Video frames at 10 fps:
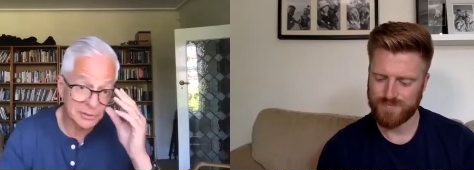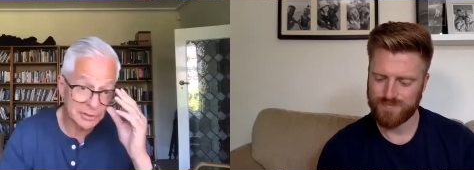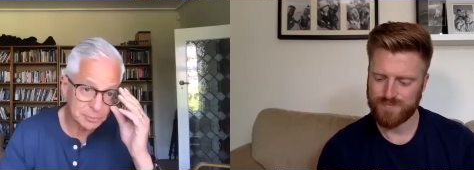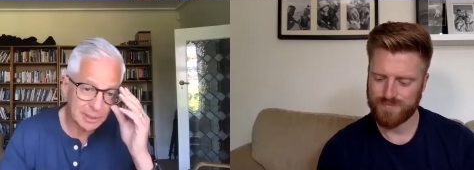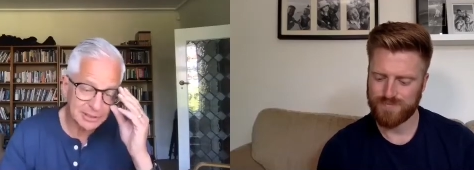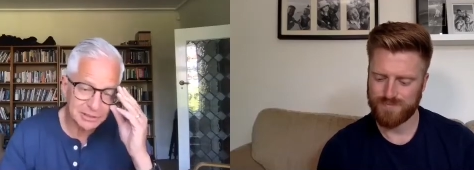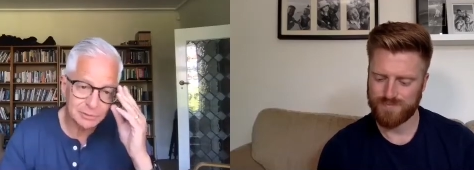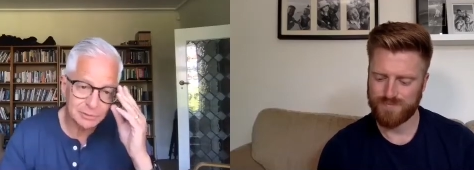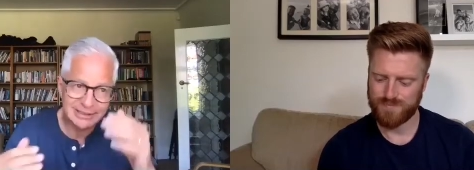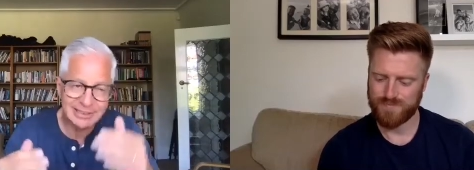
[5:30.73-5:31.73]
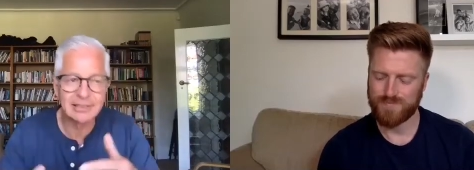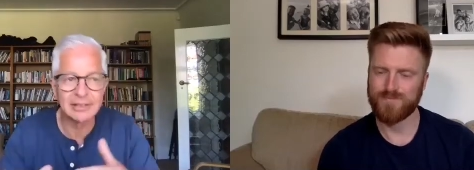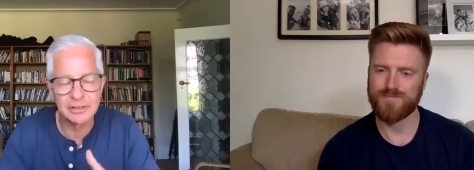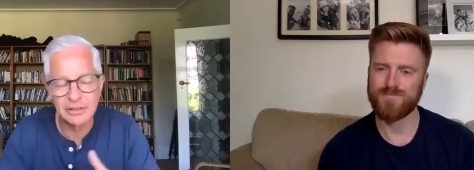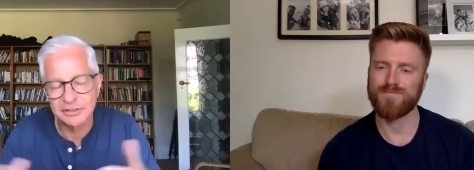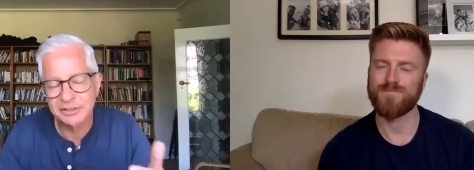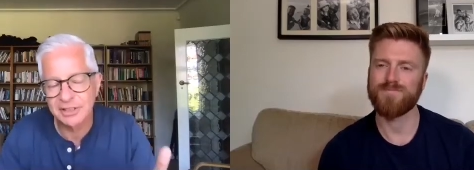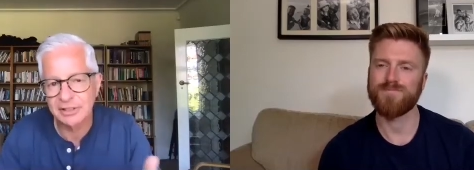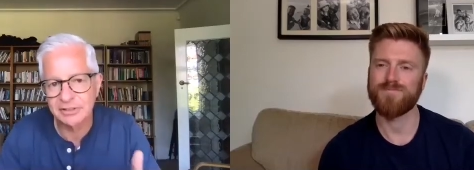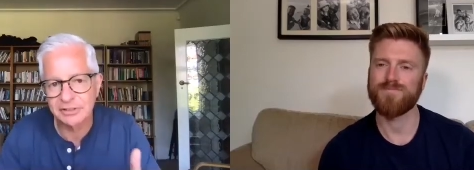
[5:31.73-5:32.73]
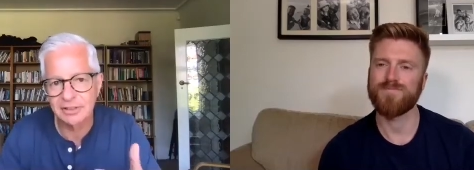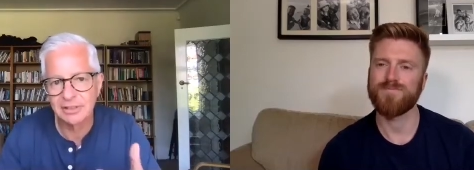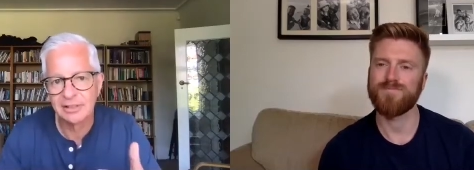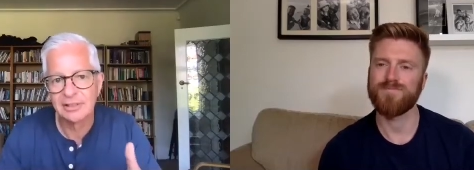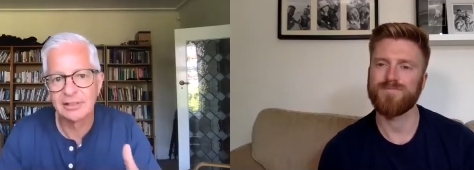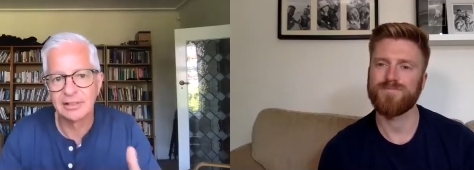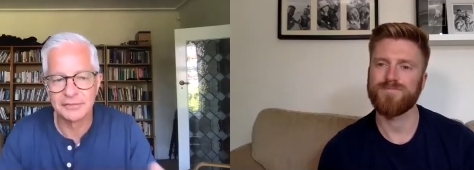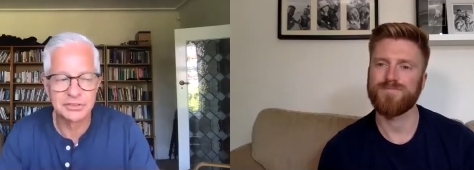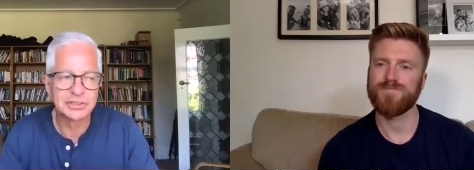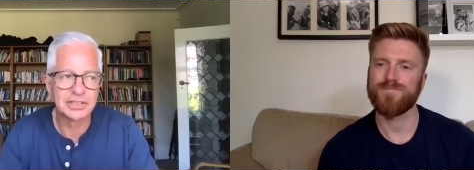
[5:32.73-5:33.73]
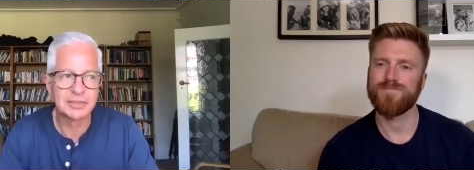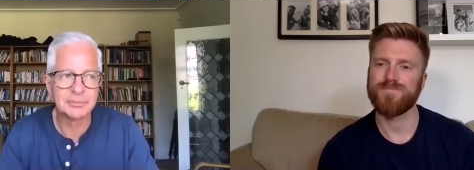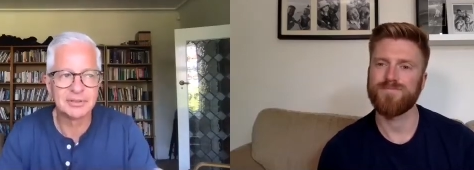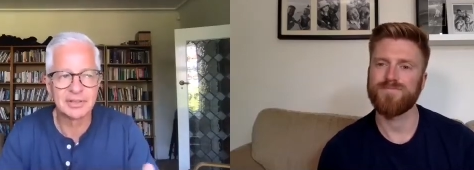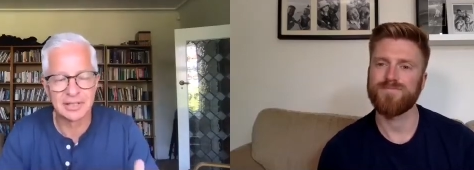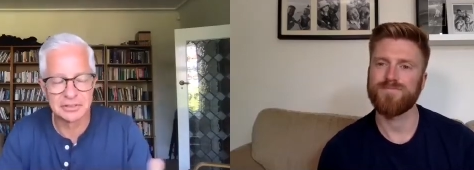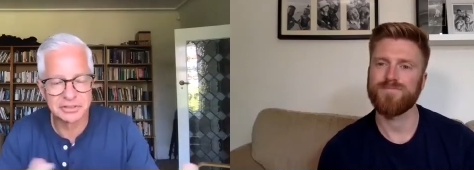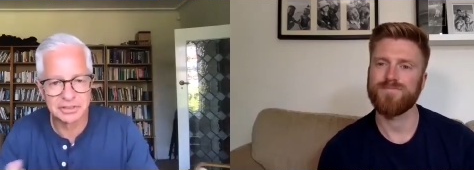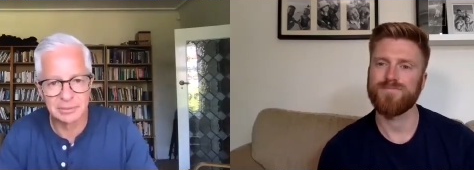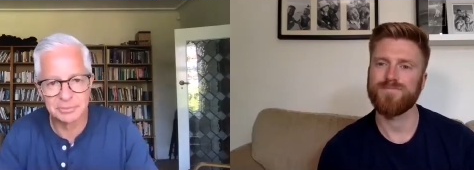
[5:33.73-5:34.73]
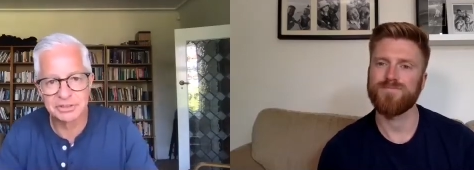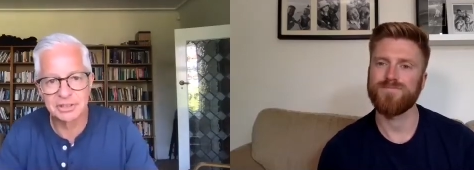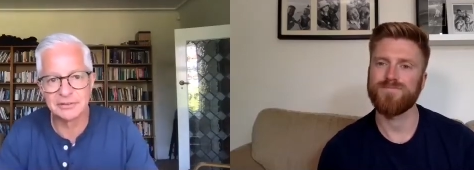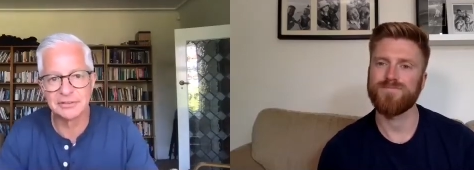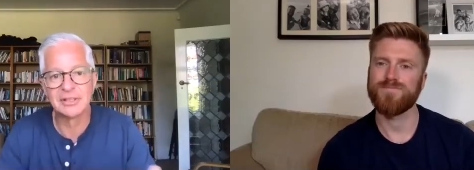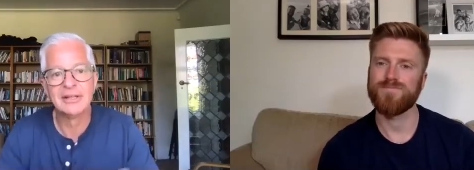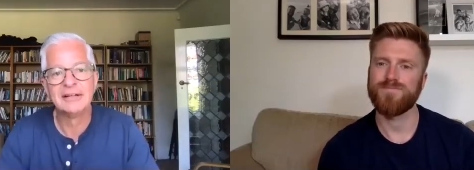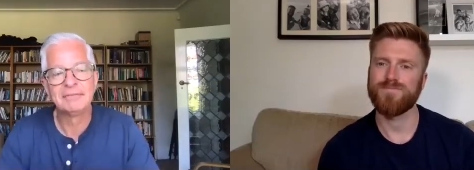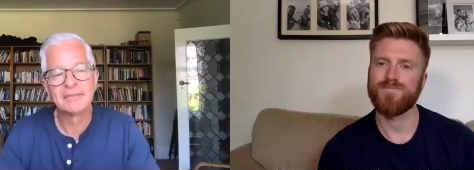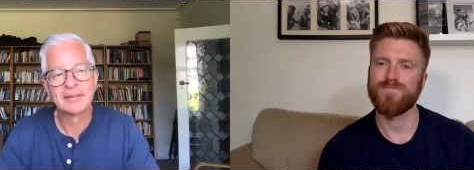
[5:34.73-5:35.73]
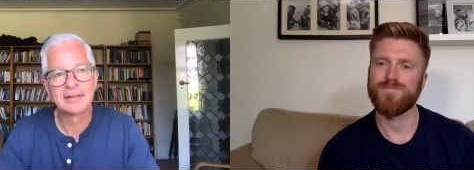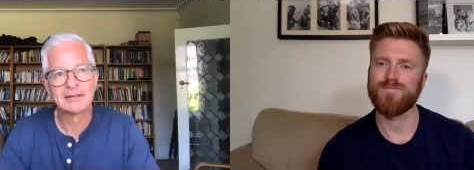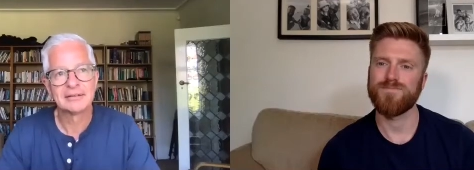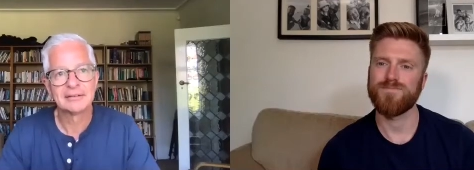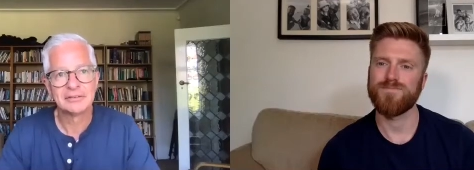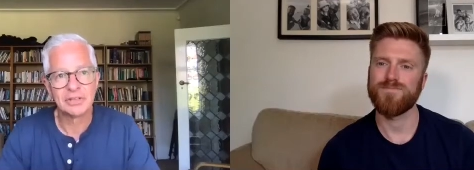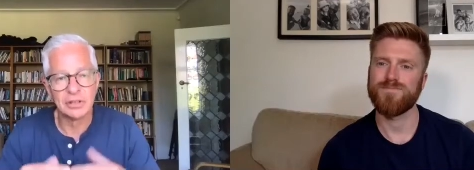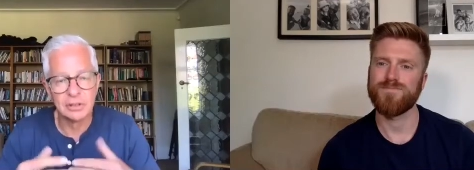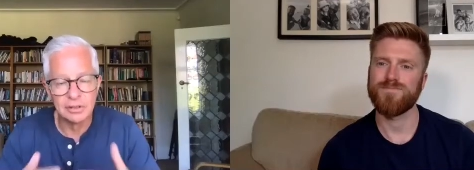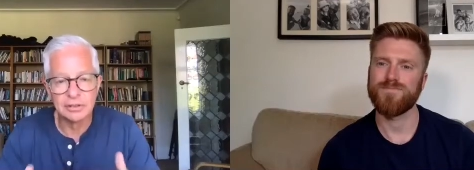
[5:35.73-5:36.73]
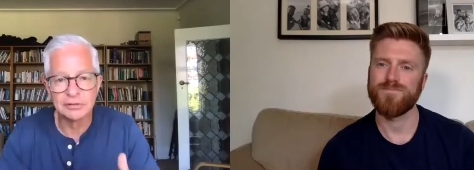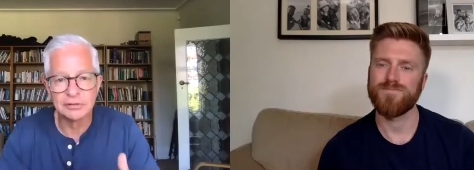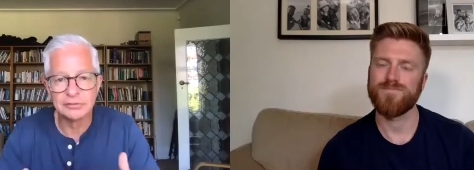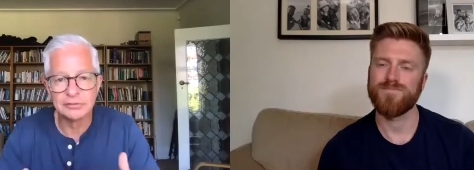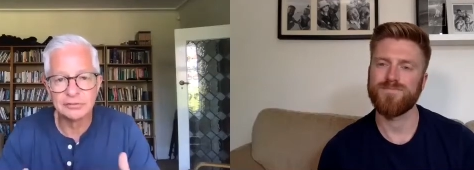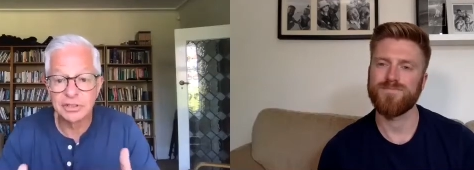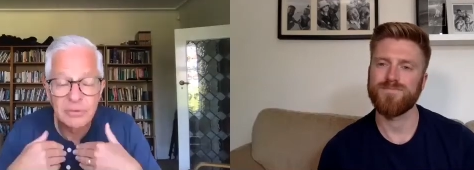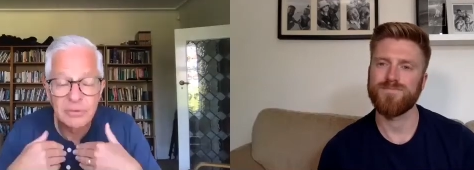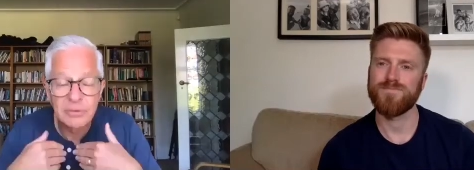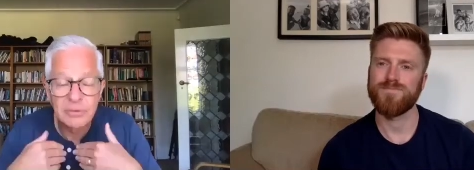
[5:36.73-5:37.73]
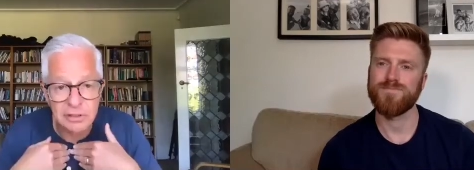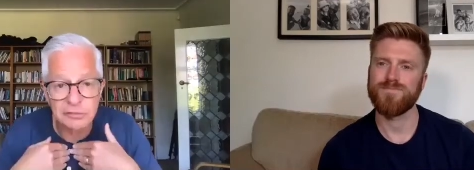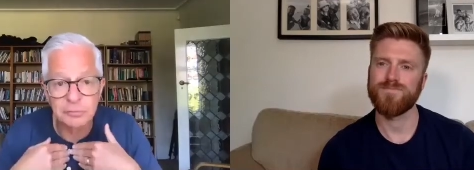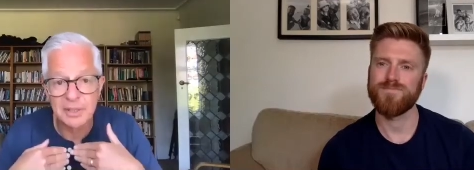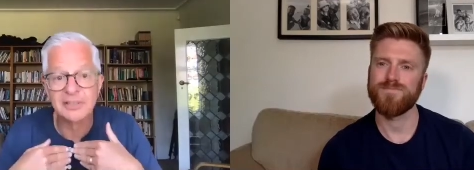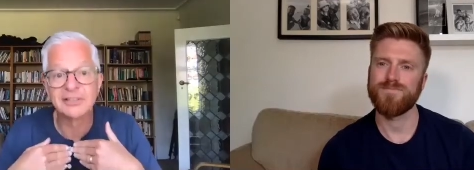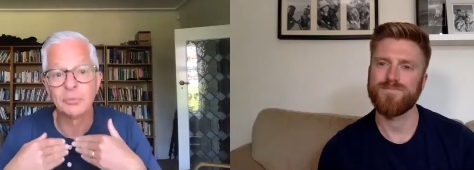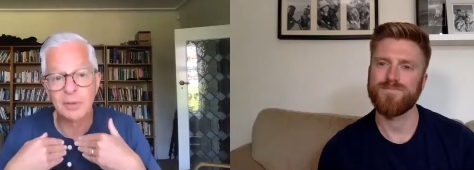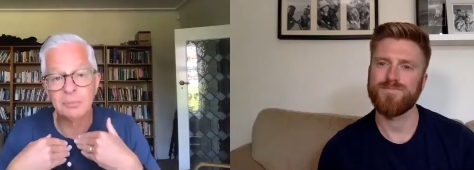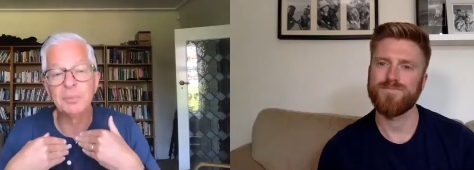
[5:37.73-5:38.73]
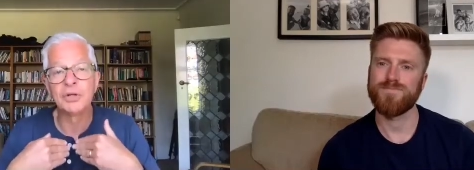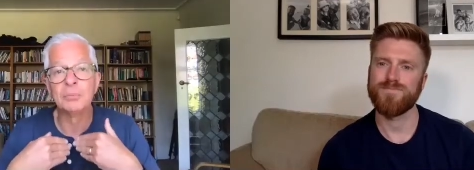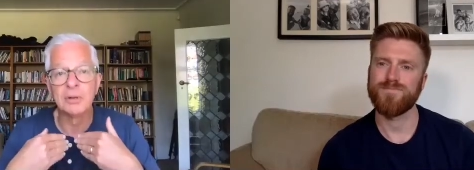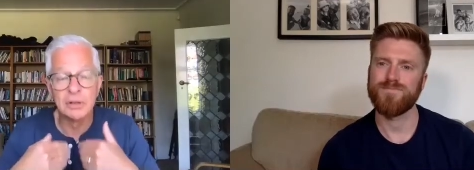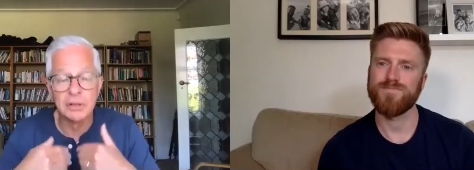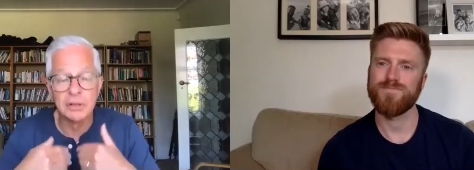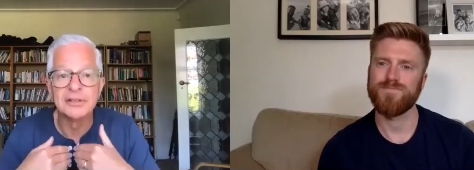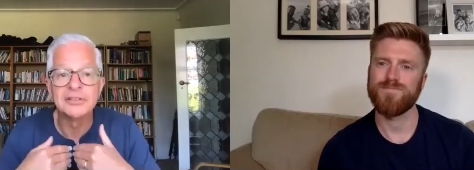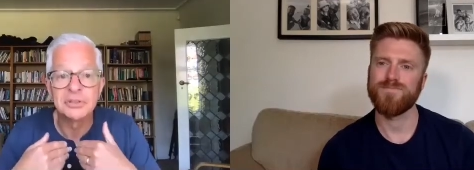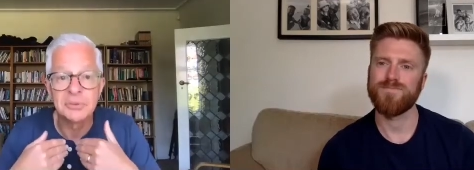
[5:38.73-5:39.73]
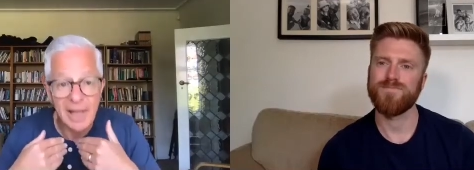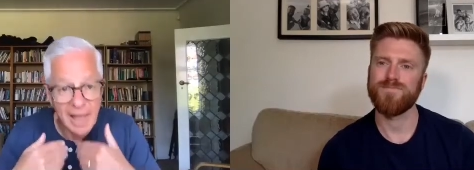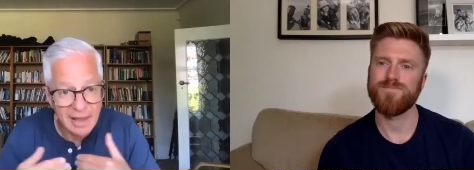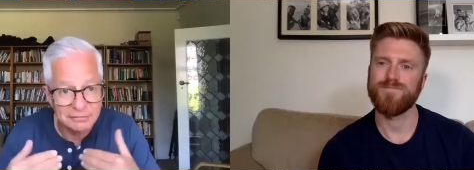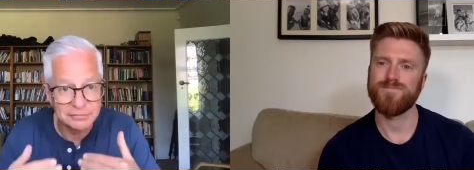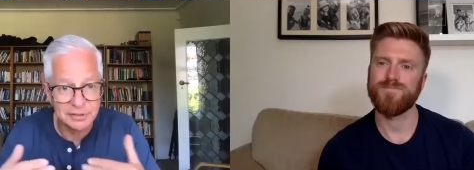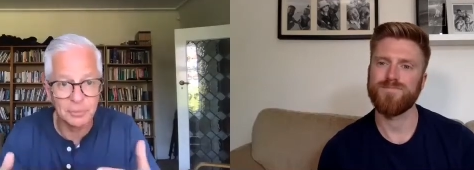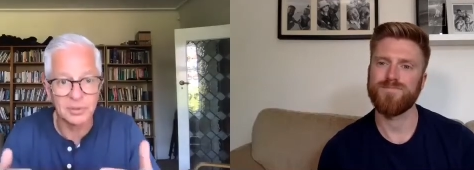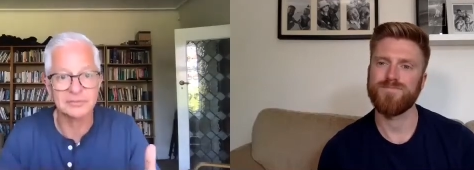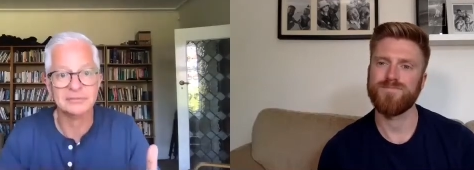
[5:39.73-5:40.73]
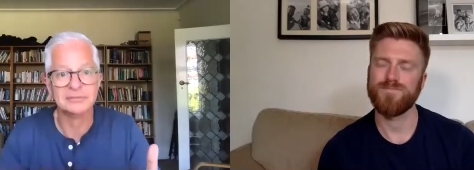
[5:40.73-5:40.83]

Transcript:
Speaker 1: at this passage, particularly in the context of the sermon and the sermon series. To love, to know God's love means that we become loving to everyone,